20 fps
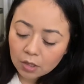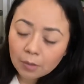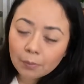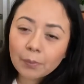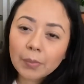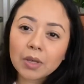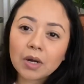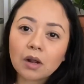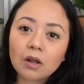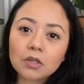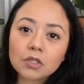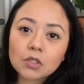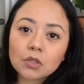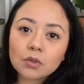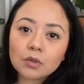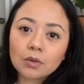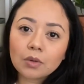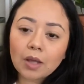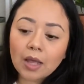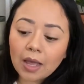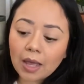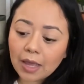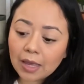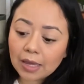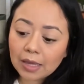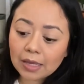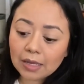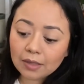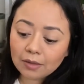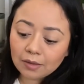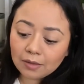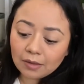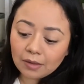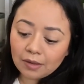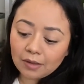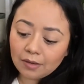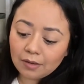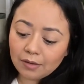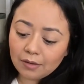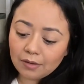but also I
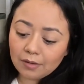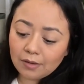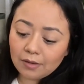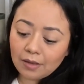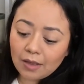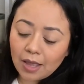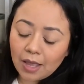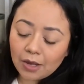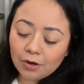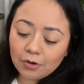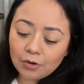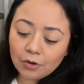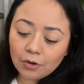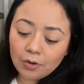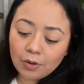don't know.